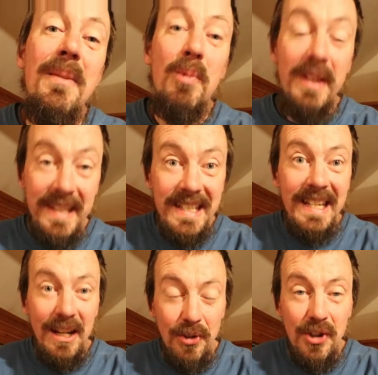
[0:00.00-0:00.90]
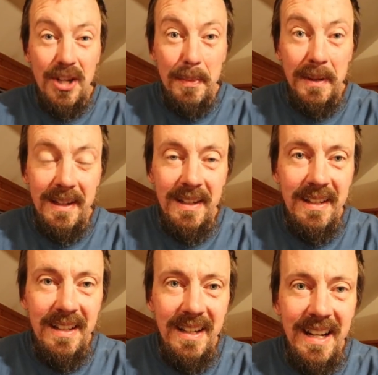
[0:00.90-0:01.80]
with standard shipping
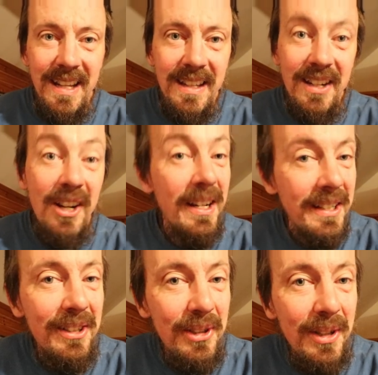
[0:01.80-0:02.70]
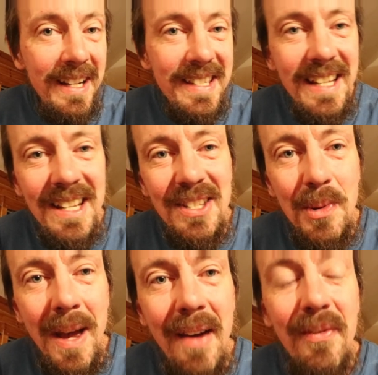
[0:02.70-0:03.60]
in the continental United States
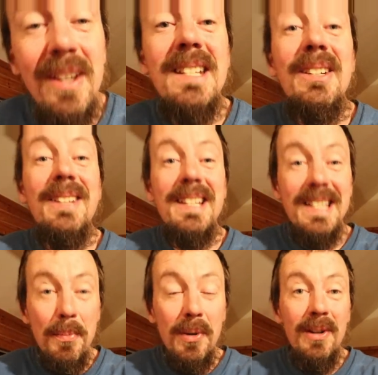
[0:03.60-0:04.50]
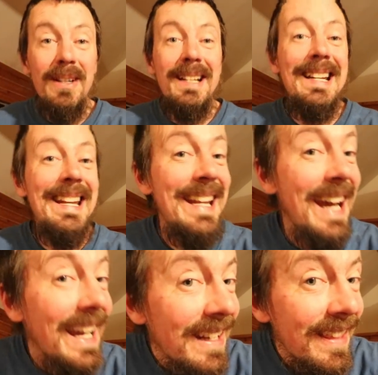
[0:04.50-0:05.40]
you have until December
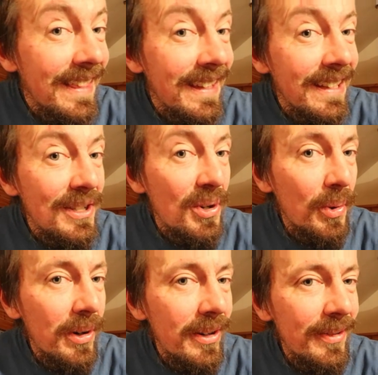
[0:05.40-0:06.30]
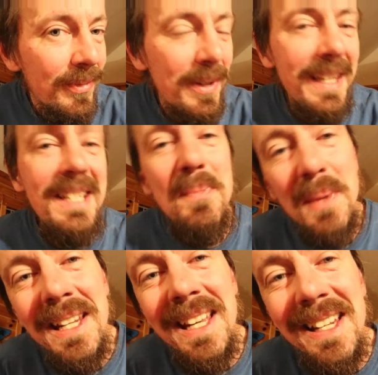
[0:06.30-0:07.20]
9th to order. With
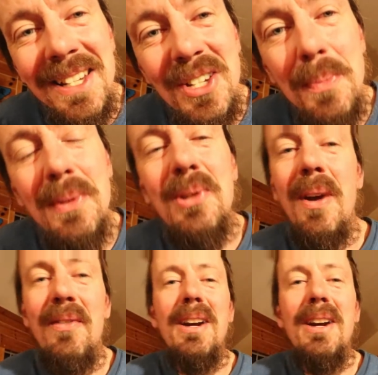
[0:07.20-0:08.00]
expedited shipping you have a